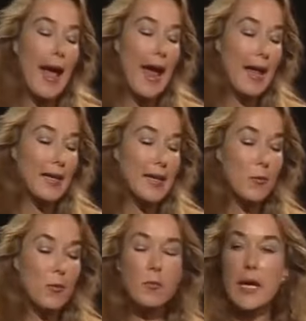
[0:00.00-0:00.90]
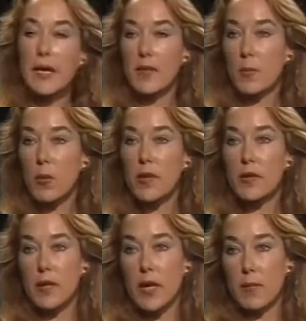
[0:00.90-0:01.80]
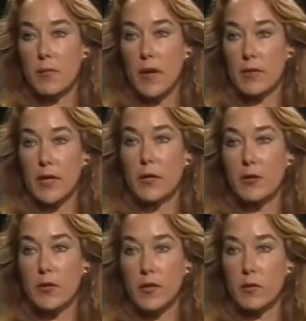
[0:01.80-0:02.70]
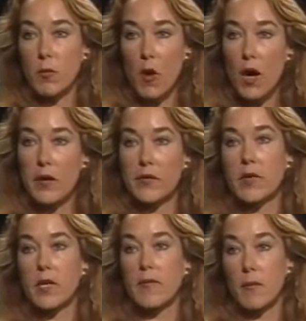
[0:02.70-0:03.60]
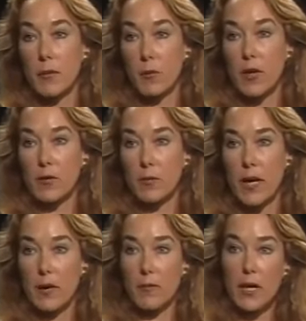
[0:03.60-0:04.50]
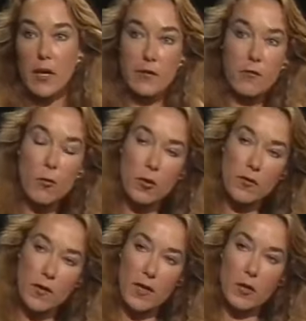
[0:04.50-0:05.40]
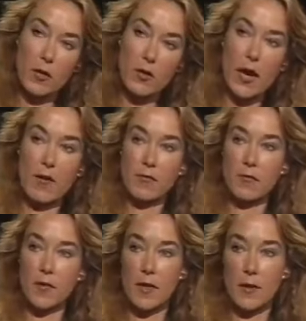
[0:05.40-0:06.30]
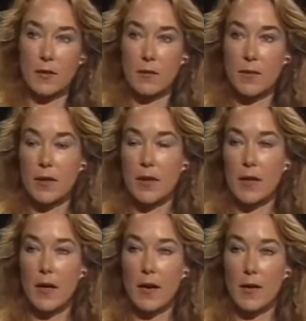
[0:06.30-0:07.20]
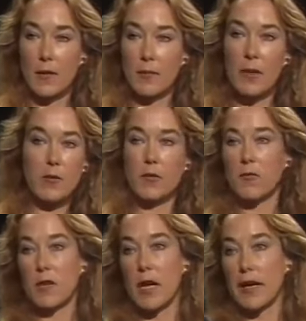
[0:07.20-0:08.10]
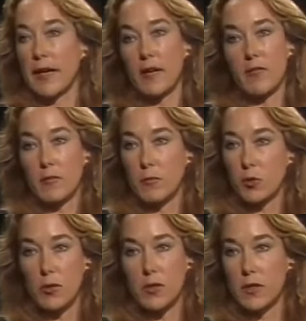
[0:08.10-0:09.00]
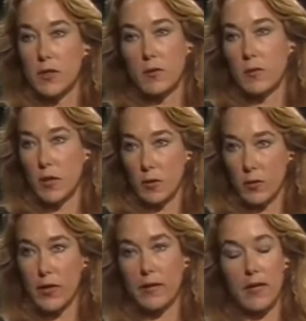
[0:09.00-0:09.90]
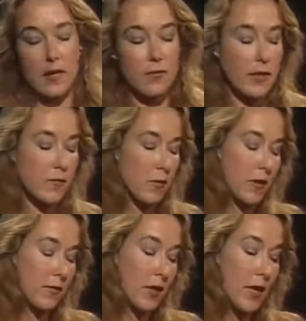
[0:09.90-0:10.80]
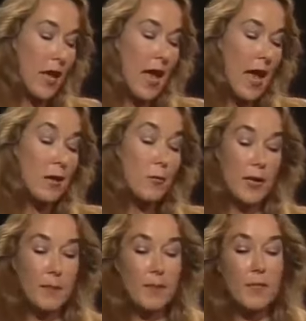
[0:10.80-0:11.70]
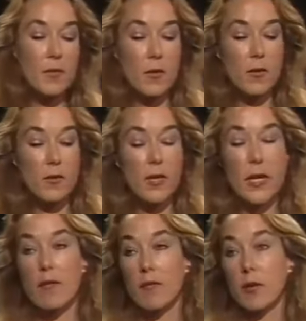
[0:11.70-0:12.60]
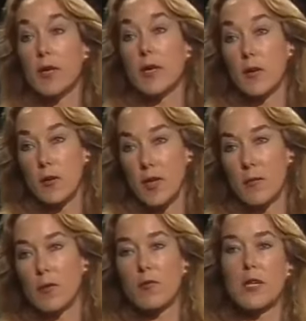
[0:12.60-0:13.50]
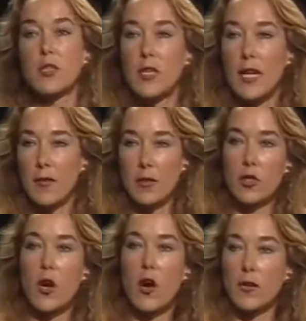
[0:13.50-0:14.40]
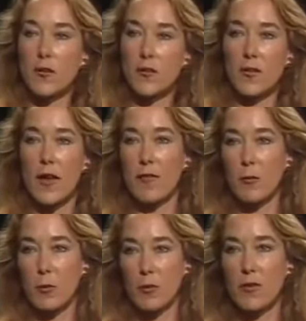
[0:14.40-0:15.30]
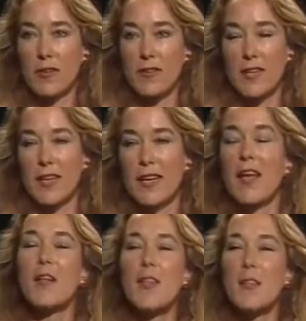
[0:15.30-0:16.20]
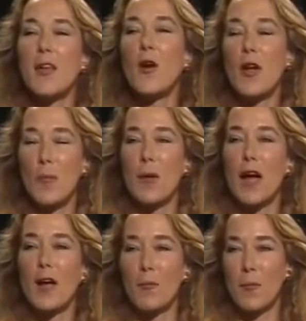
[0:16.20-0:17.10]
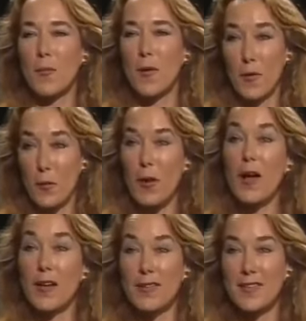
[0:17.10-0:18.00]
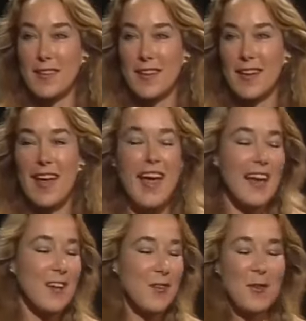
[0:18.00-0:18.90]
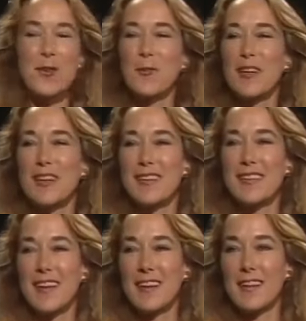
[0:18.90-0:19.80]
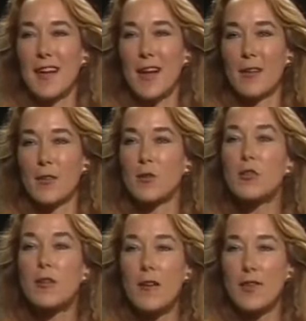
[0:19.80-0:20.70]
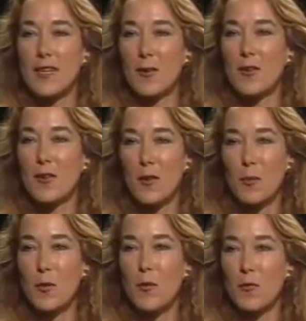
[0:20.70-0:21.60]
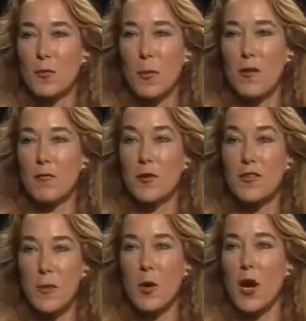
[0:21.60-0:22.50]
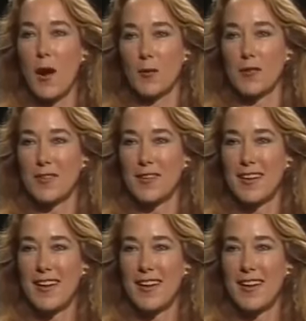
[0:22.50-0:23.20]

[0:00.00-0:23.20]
and he was making the point to them of how dangerous it was to give up the West Bank because, of course, then you could have. Uh, uh, missiles flying in from Jordan and you know could hit Tel Aviv, whatever. Anyway, so so he gave a very good demonstration. He had the charts. Everyone was listening. Then they all got back up on the bus, and he turned to me and he said, uh, "Don't you love it here? Isn't it a beautiful spot for a summer house?"